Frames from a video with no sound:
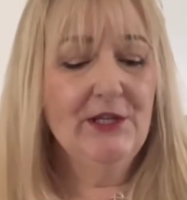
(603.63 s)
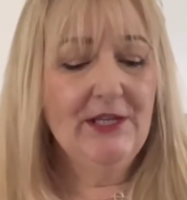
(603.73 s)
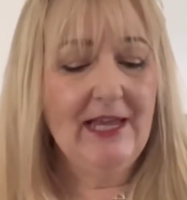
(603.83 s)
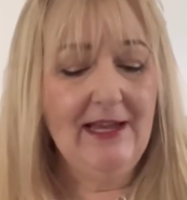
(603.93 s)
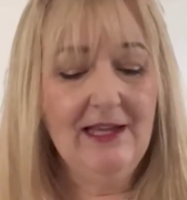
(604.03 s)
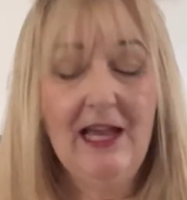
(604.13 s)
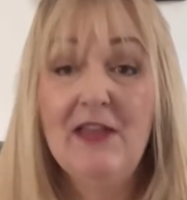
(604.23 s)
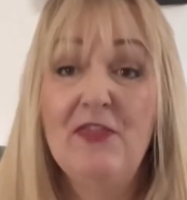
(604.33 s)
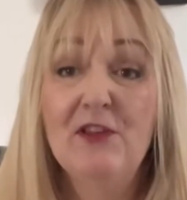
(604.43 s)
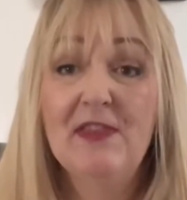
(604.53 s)
yeah,
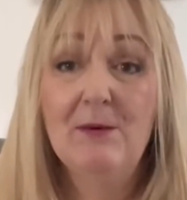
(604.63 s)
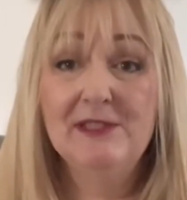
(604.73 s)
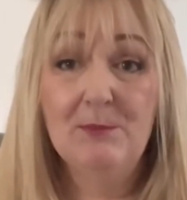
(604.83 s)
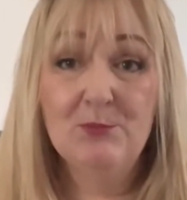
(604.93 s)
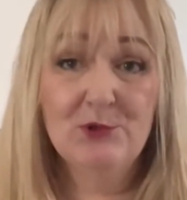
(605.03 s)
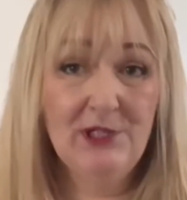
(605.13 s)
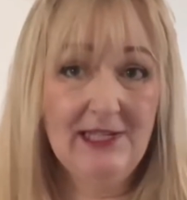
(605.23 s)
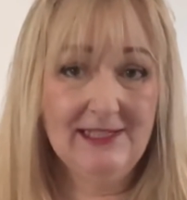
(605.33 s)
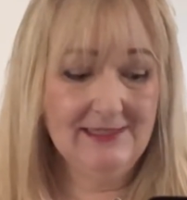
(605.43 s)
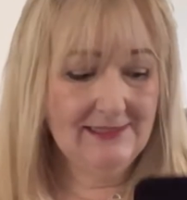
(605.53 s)
thought that was a
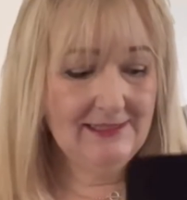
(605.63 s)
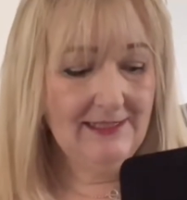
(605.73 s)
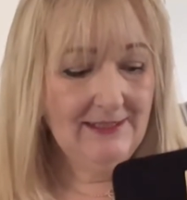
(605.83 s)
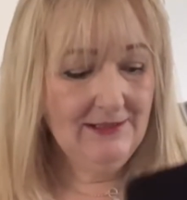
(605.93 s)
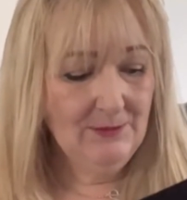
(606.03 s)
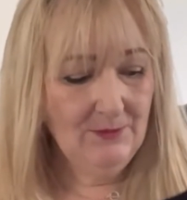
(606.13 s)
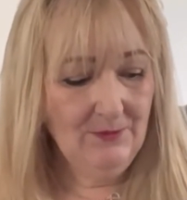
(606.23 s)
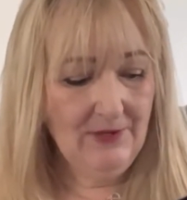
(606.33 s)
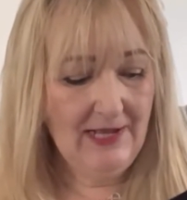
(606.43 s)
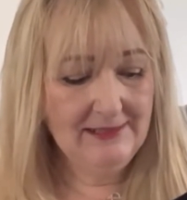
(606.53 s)
brilliant
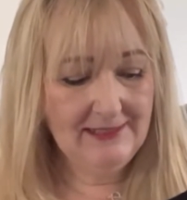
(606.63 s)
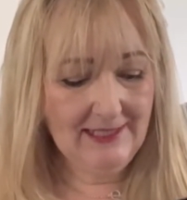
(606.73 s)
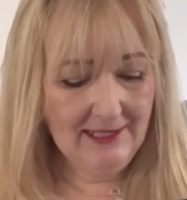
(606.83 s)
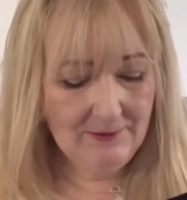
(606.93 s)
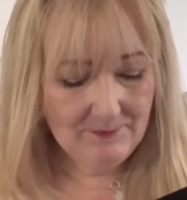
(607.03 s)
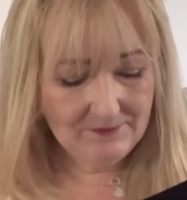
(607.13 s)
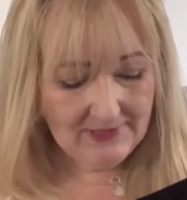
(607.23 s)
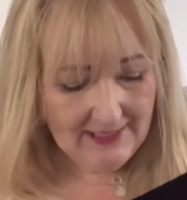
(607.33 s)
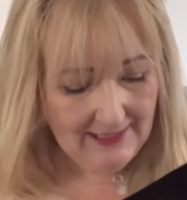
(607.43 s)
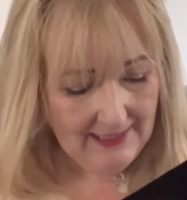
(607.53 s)
idea.
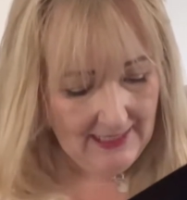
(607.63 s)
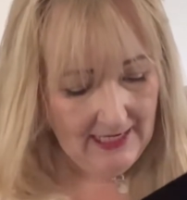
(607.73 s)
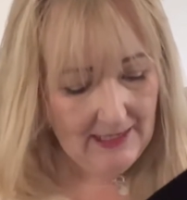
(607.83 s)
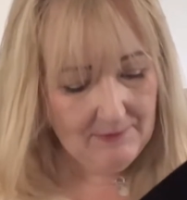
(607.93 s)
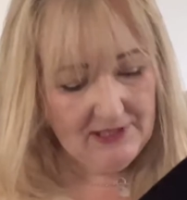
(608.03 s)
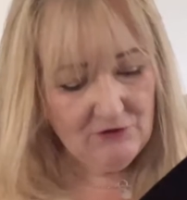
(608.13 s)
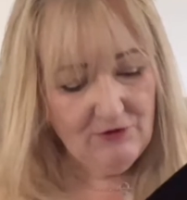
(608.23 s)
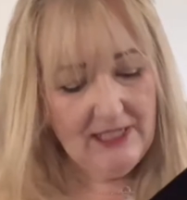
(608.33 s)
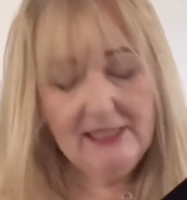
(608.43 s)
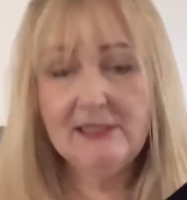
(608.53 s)
It's
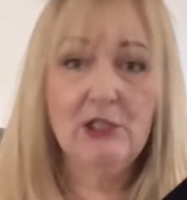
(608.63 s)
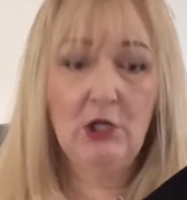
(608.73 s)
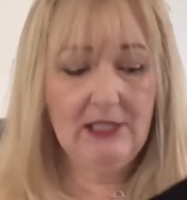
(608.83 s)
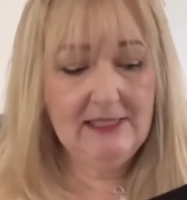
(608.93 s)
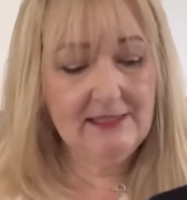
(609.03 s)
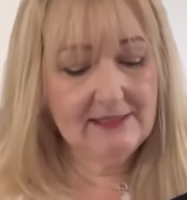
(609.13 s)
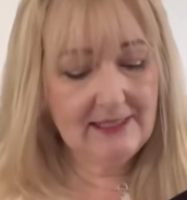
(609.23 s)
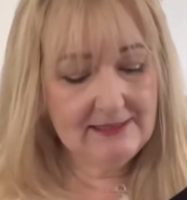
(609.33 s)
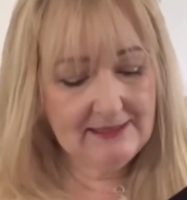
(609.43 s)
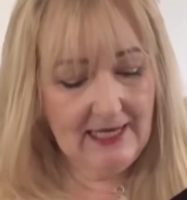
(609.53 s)
really solid, as
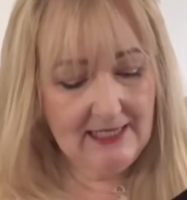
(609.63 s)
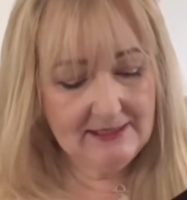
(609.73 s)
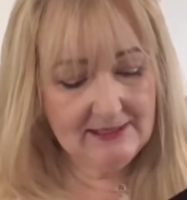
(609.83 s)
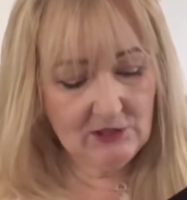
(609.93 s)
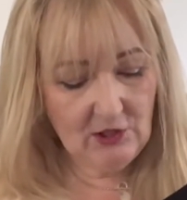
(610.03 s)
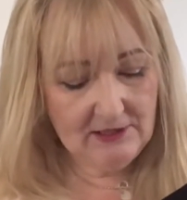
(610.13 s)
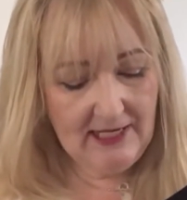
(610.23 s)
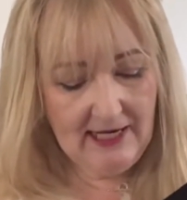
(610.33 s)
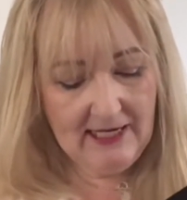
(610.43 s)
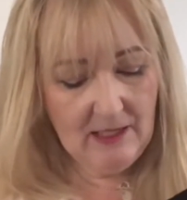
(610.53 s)
I said. It's got an
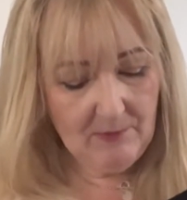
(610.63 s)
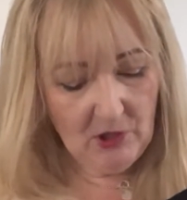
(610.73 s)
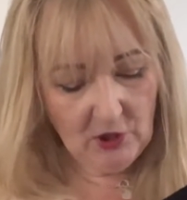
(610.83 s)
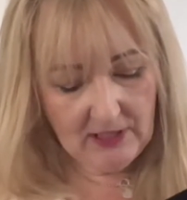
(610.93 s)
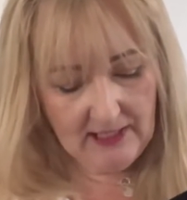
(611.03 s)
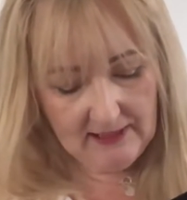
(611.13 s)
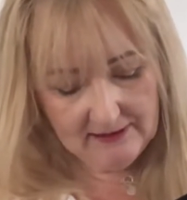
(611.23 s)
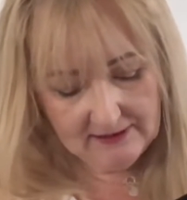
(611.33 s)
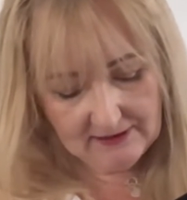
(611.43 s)
inner pocket